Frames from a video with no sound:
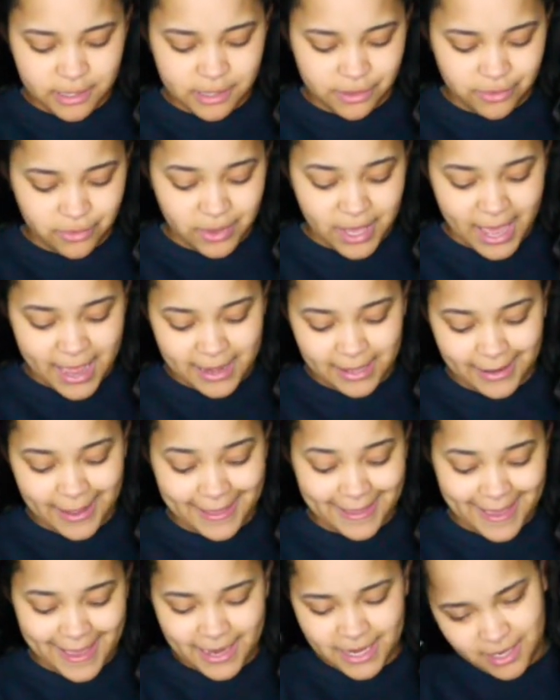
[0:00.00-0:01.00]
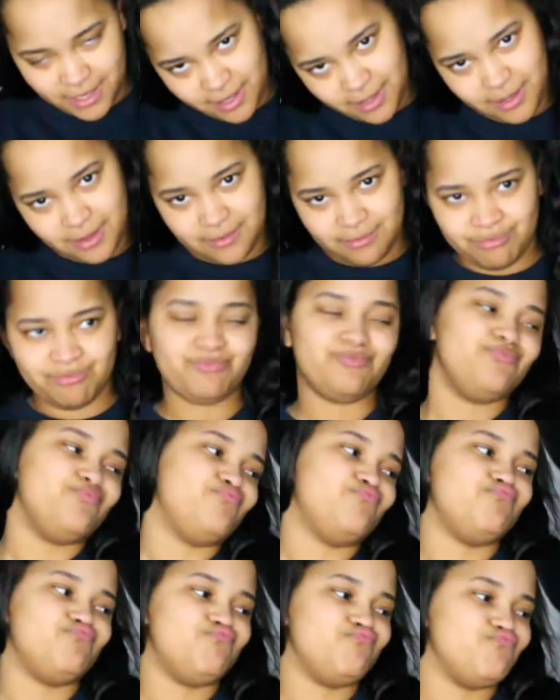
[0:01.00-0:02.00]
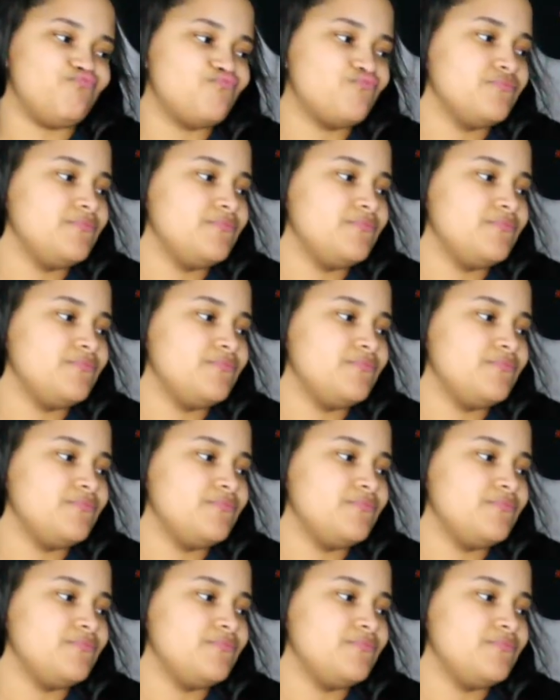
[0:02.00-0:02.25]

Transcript: you got it like I did. Yeah,